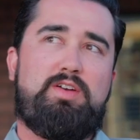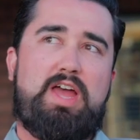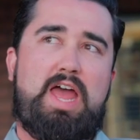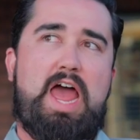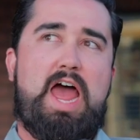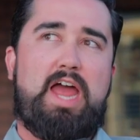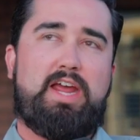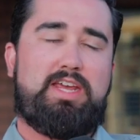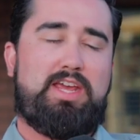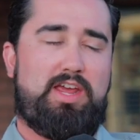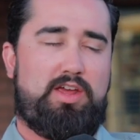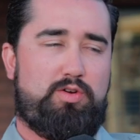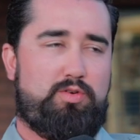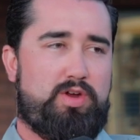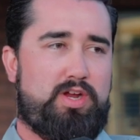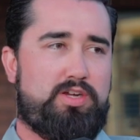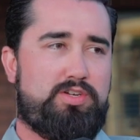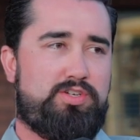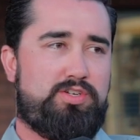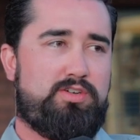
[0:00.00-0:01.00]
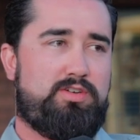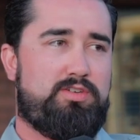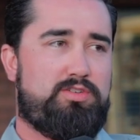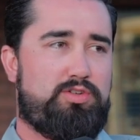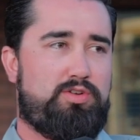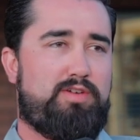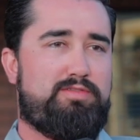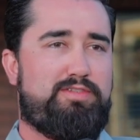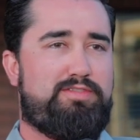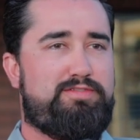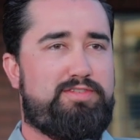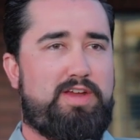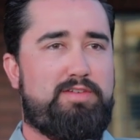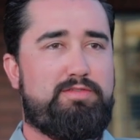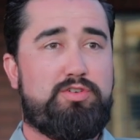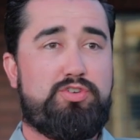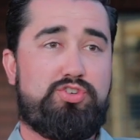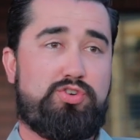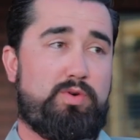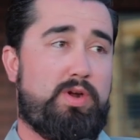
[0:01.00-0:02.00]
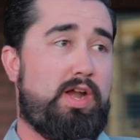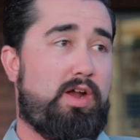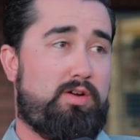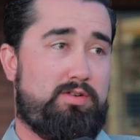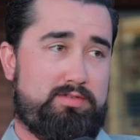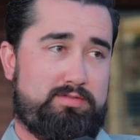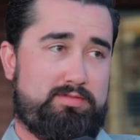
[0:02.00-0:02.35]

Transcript: At KOH, do you have a favorite trail?